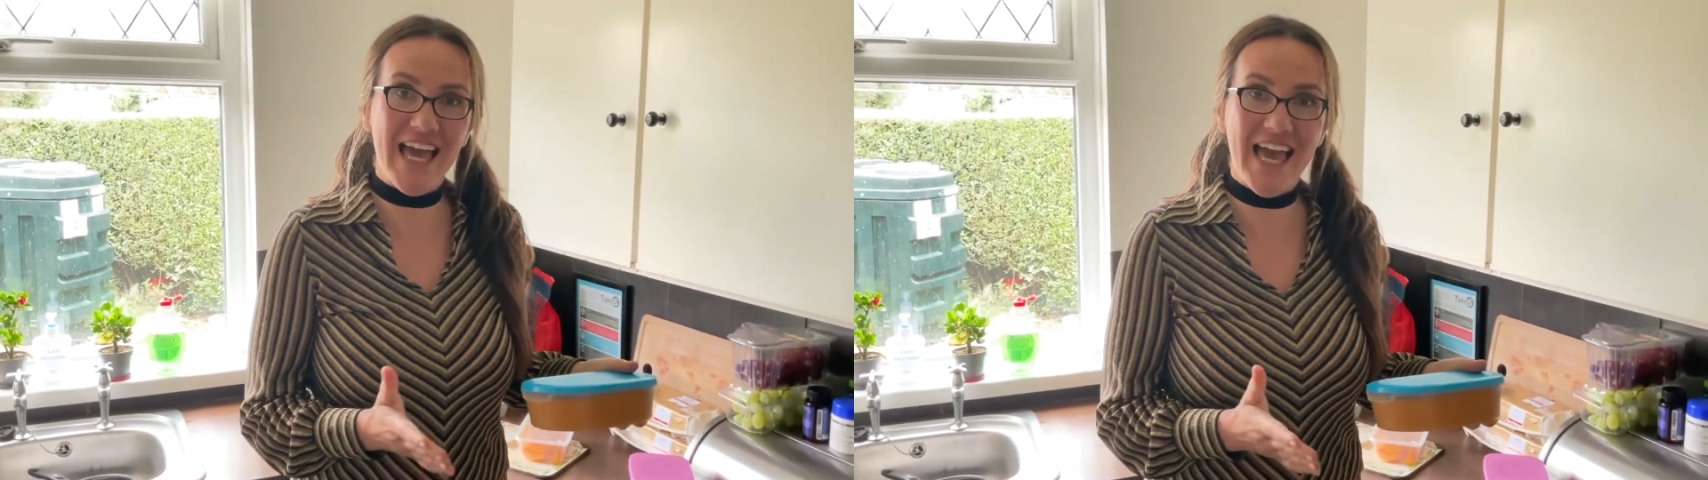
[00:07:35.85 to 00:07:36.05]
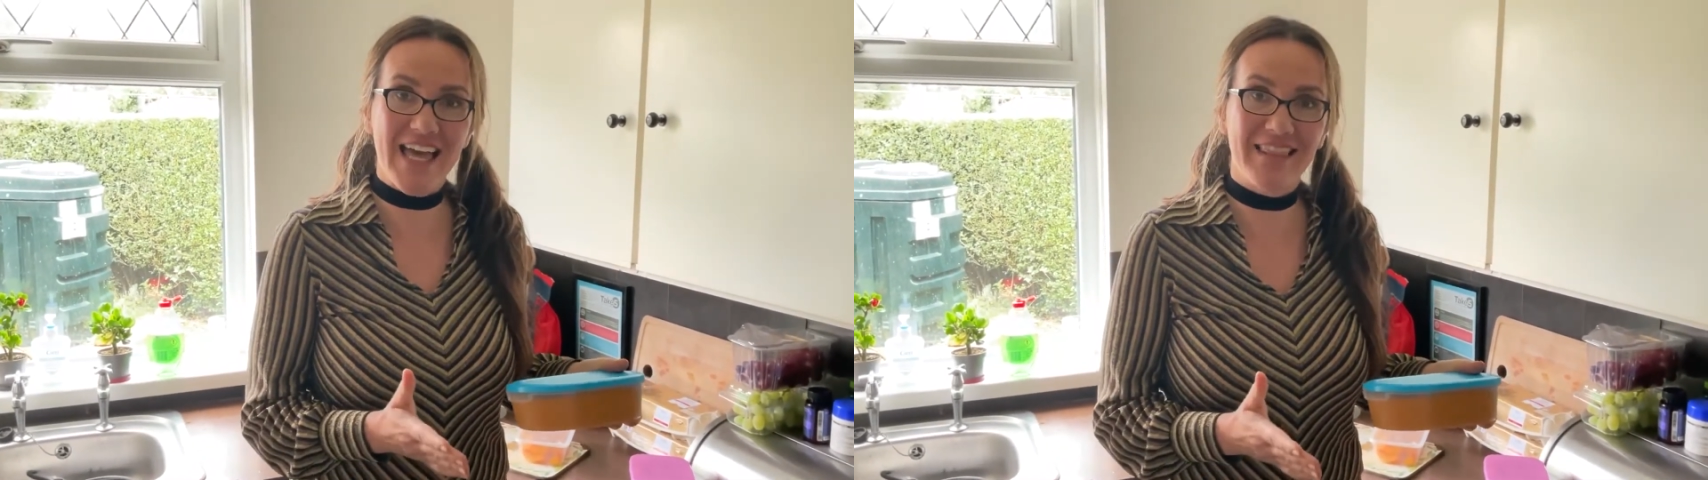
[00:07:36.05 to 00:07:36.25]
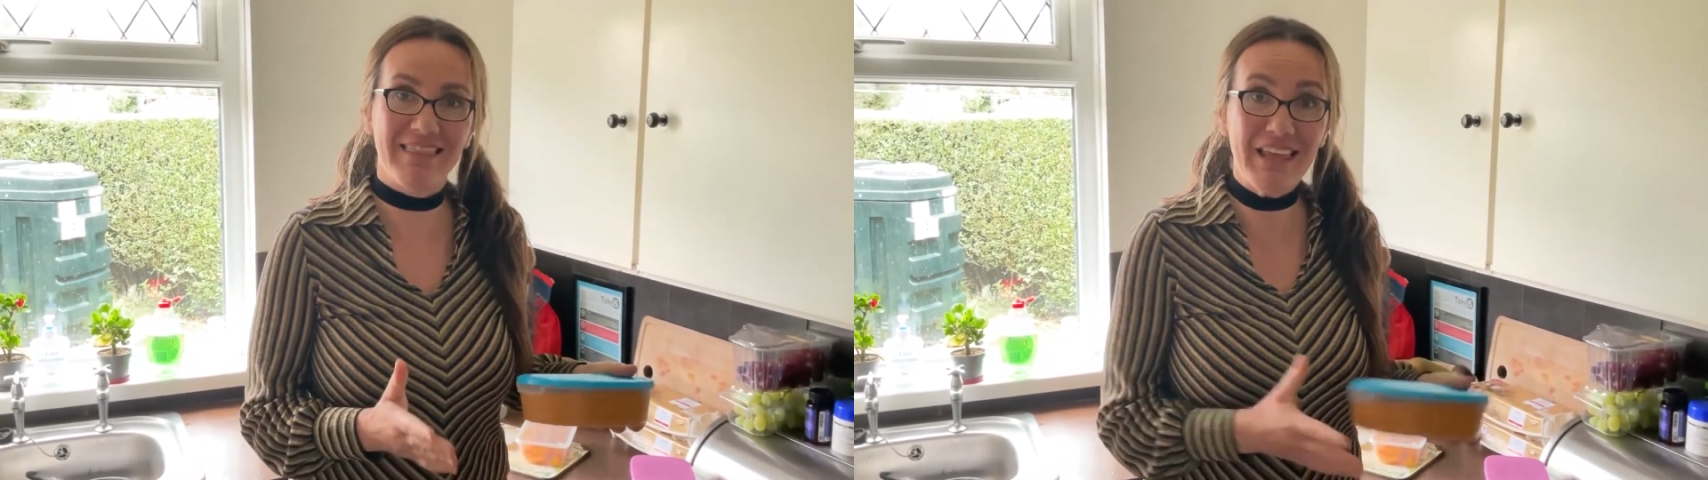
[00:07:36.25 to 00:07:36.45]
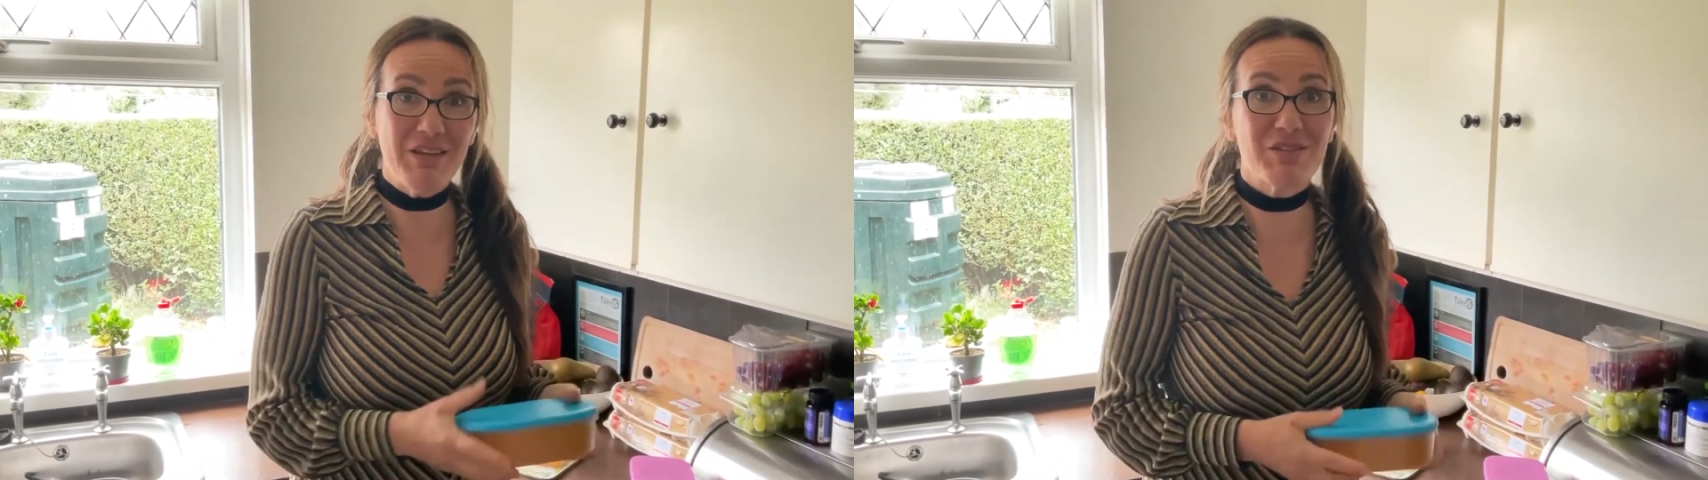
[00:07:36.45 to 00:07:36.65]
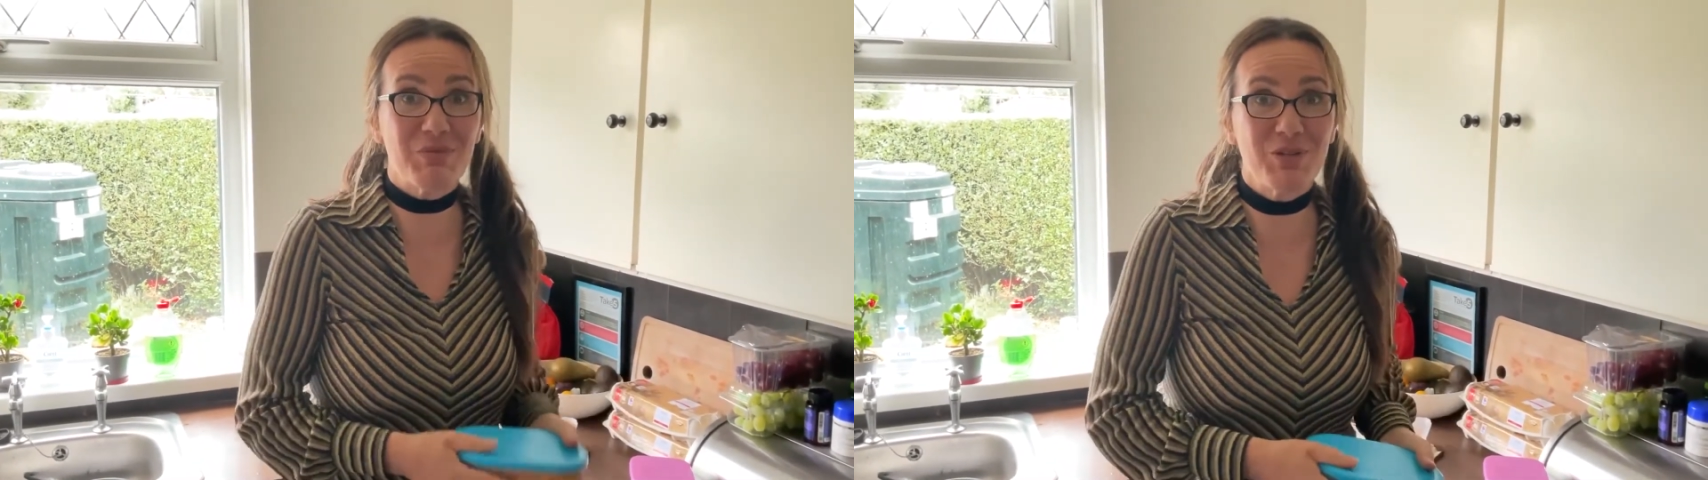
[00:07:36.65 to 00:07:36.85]
and thank
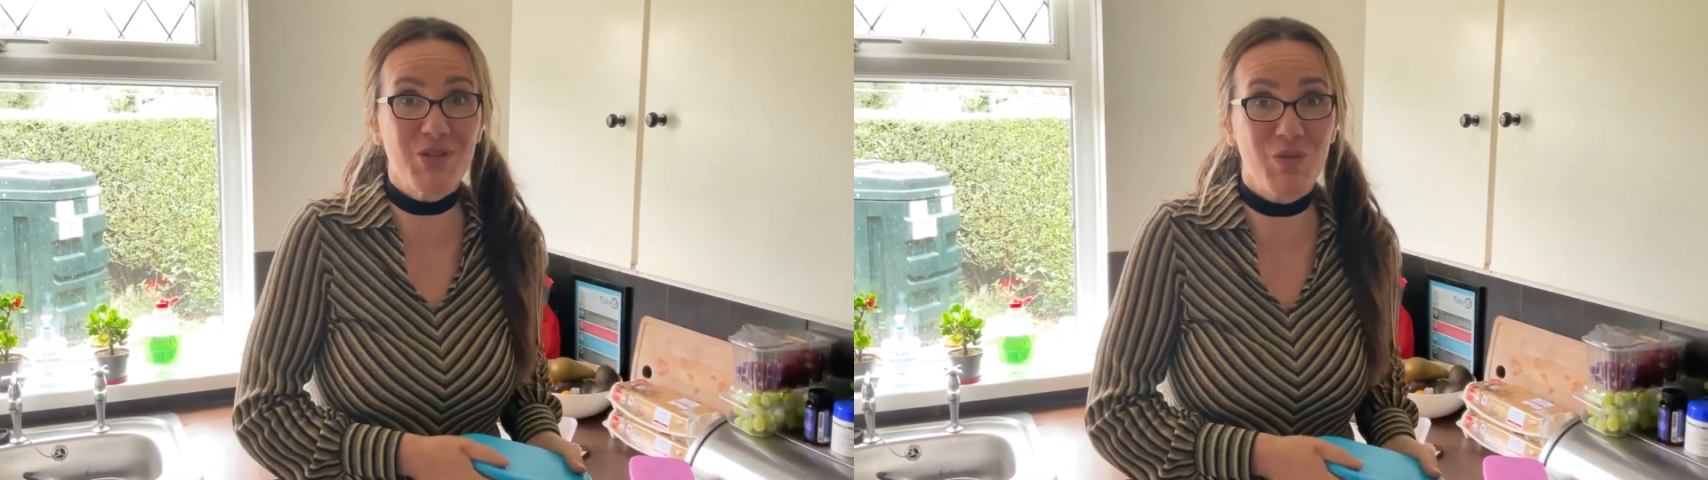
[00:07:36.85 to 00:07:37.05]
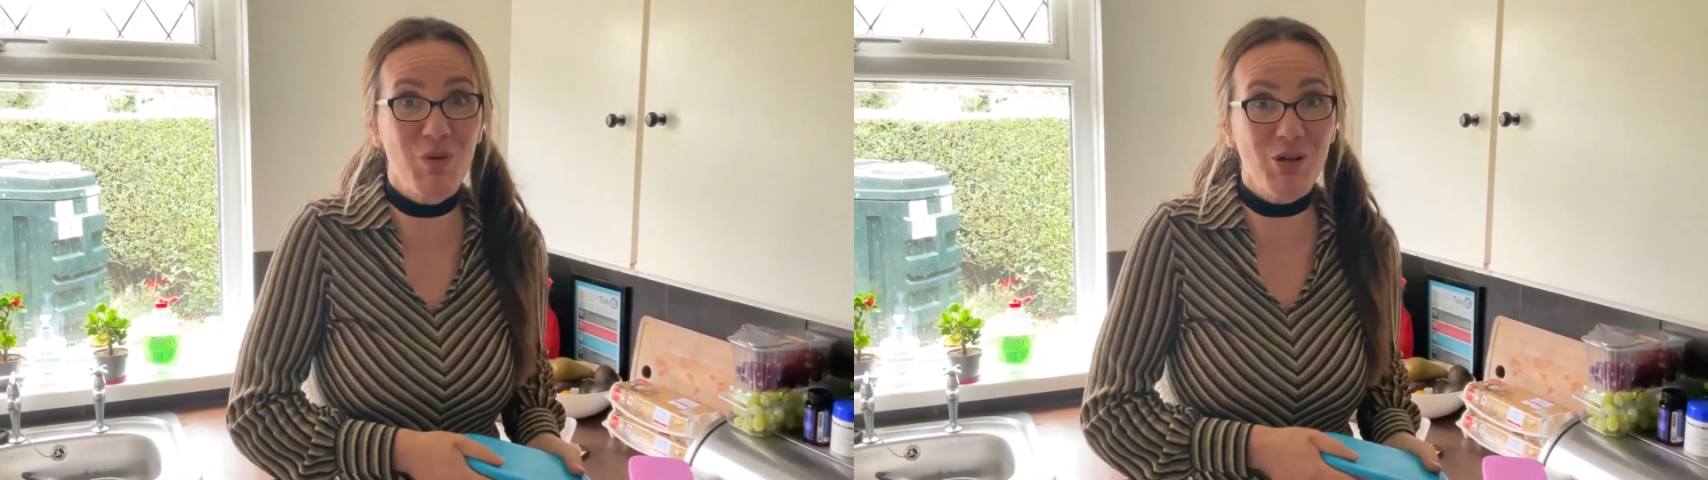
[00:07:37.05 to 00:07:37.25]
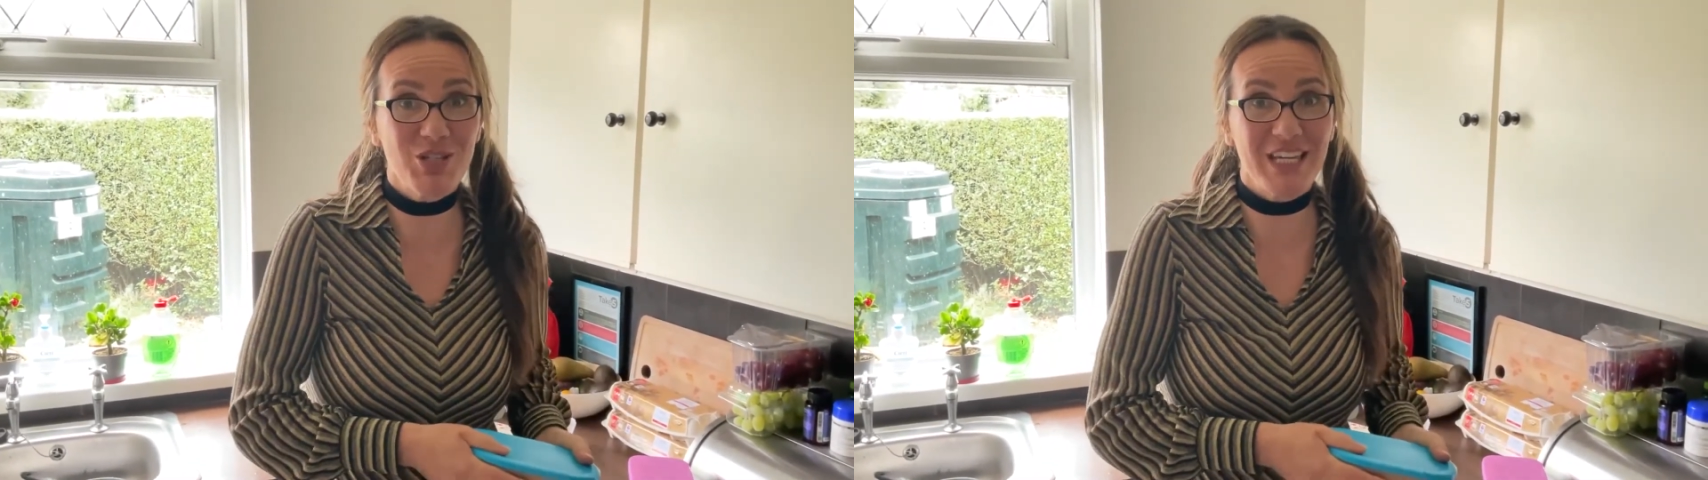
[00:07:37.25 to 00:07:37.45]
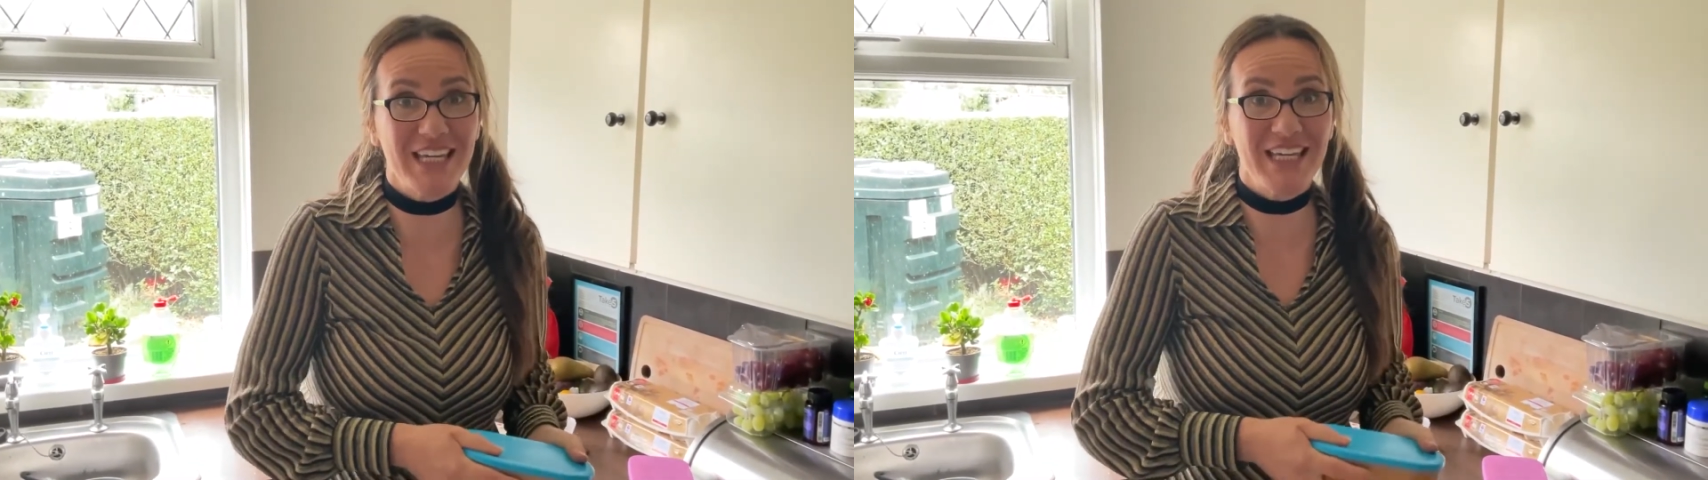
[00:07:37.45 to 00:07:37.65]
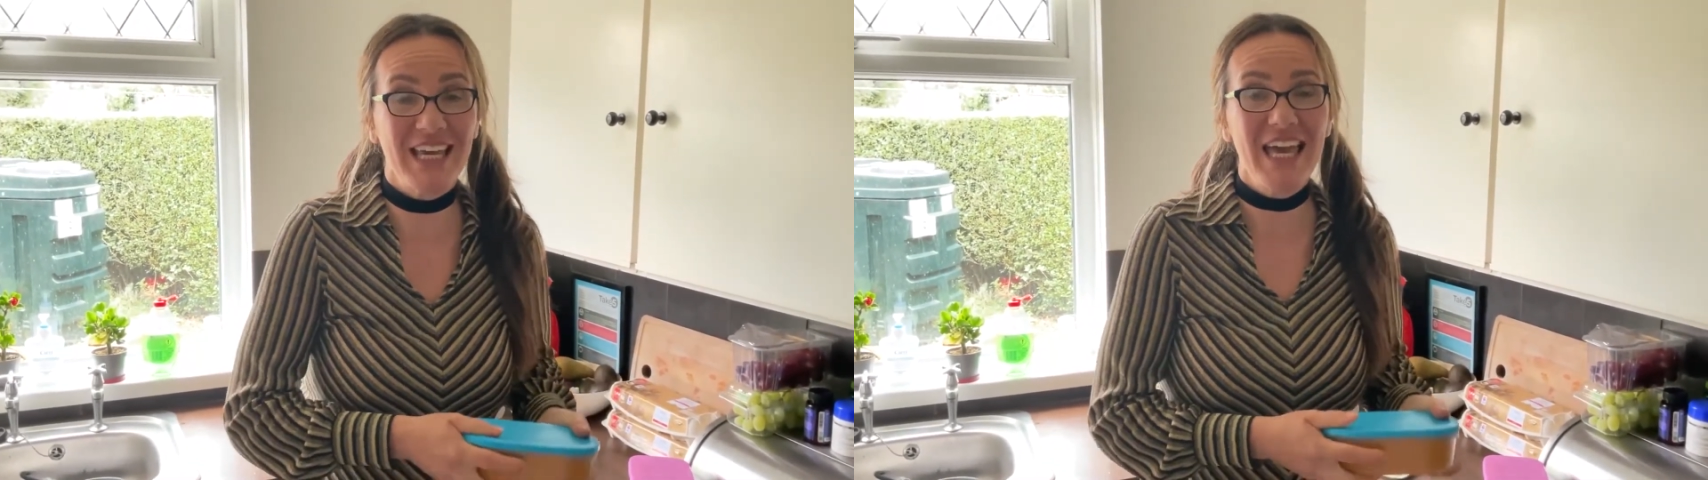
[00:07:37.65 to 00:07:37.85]
you so much for
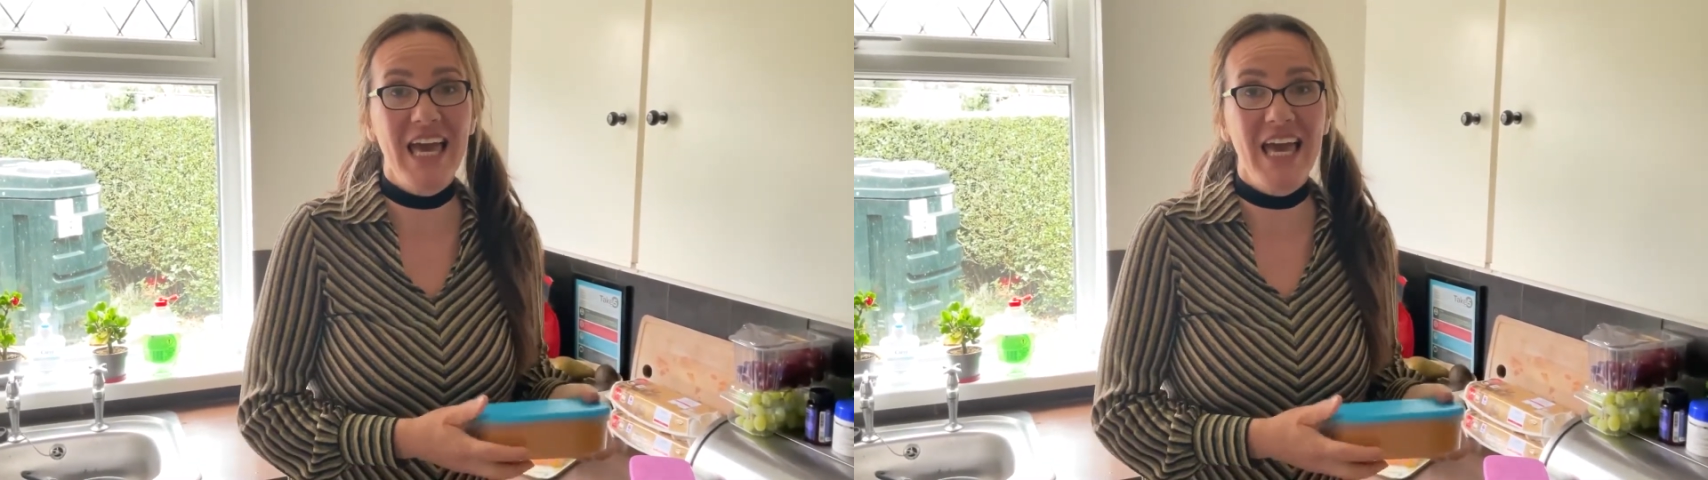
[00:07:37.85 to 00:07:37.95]
watching.